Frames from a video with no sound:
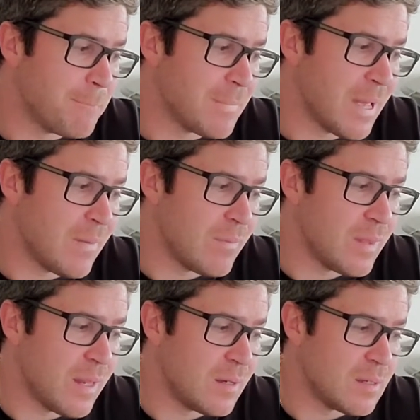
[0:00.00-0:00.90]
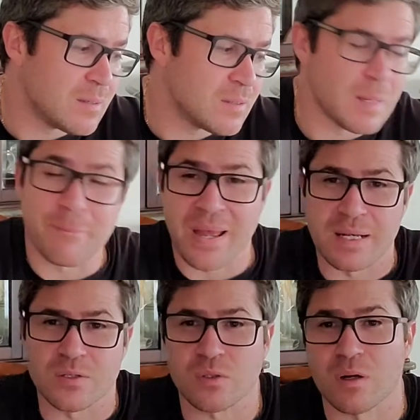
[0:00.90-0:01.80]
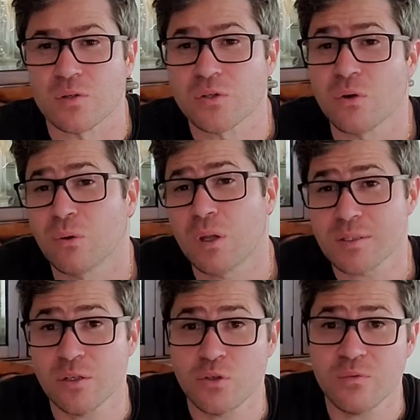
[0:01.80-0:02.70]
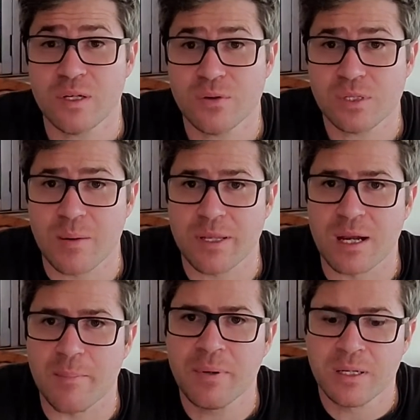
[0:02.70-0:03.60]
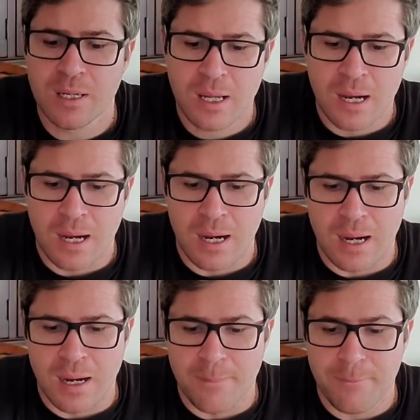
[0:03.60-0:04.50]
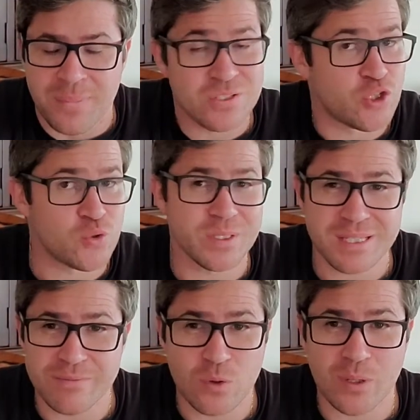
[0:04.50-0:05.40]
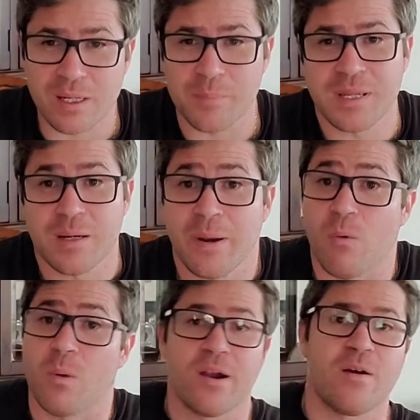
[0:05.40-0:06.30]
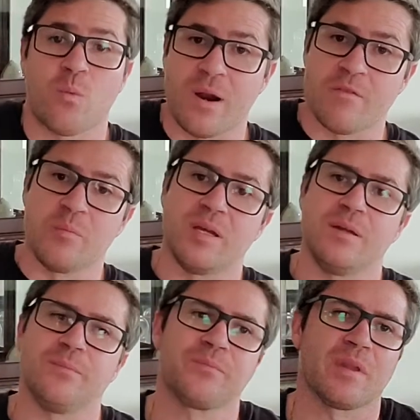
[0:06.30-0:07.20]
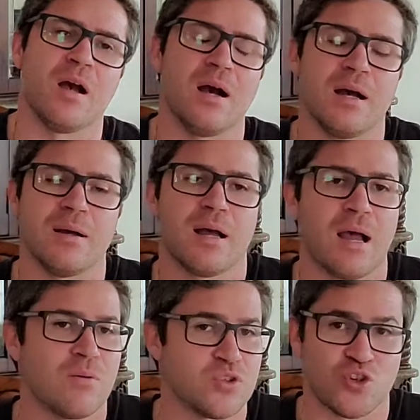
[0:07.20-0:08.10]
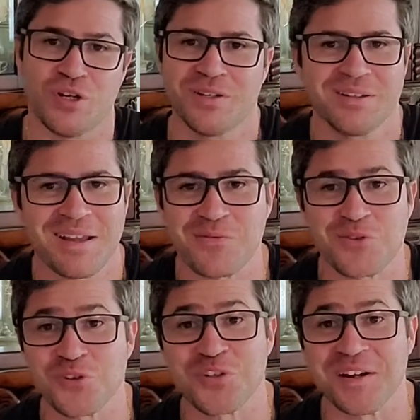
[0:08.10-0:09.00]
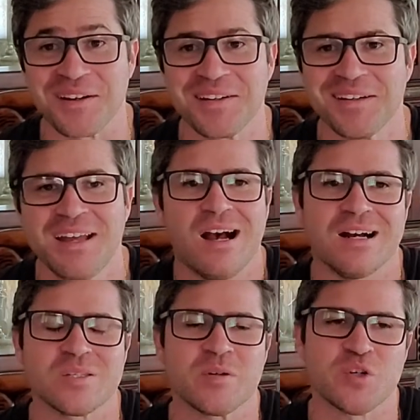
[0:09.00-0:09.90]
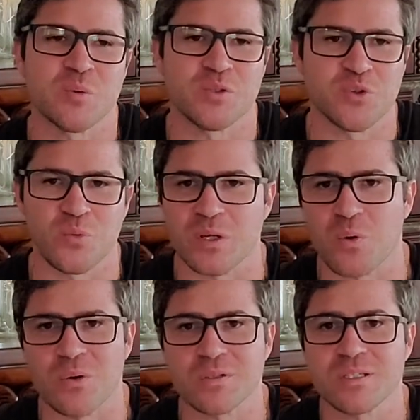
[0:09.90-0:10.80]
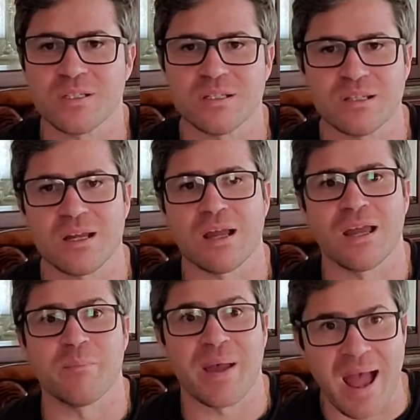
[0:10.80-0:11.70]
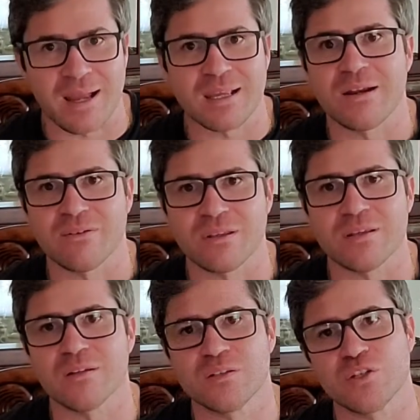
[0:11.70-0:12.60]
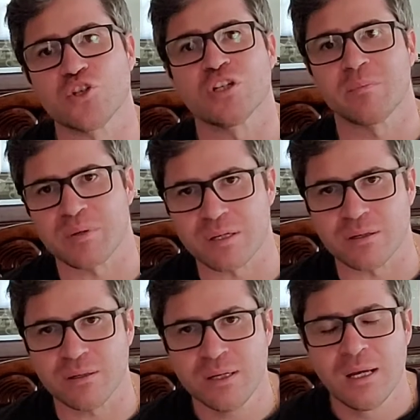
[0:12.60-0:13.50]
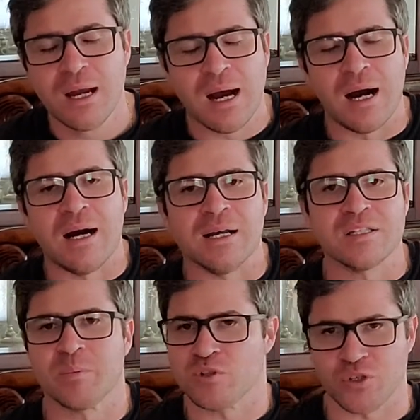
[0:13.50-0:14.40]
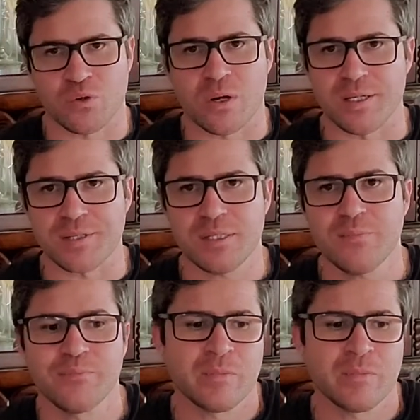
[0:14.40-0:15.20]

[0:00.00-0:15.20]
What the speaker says: And then some penny stocks. So lots of new videos coming up, but just wanted to give a quick update about where I've been. I was just stuck, especially with the 2-week quarantine and packing everything to ship here. It's been just crazy.